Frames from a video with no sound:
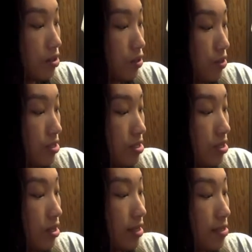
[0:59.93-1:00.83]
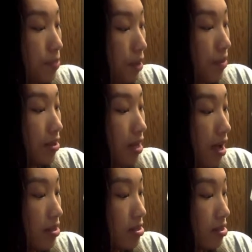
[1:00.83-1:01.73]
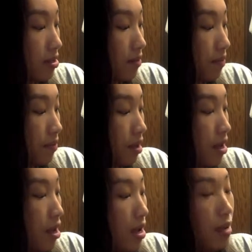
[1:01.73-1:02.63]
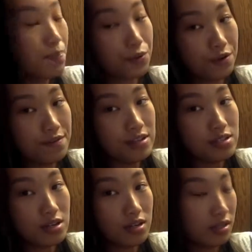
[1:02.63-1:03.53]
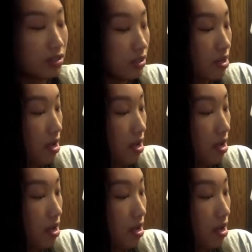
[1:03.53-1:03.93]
could see the experiment desk. In previous years,